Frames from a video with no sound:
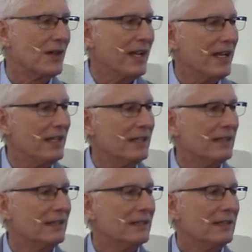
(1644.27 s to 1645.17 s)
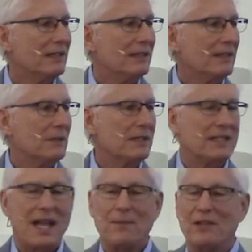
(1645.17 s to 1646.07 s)
right? The word
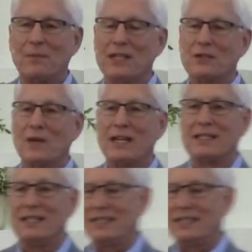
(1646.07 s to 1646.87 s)
Sabbath means rest. And